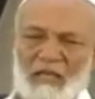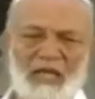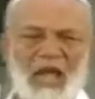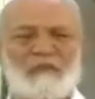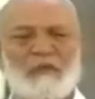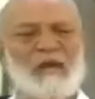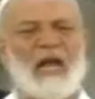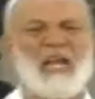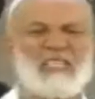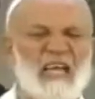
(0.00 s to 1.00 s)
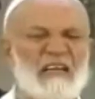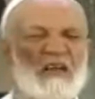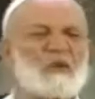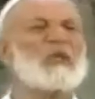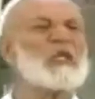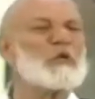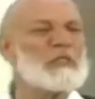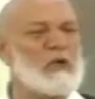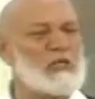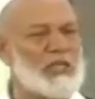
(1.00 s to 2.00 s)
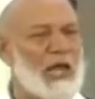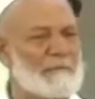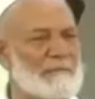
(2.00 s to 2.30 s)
The guy from Al-Azhar, what he knows about Islam.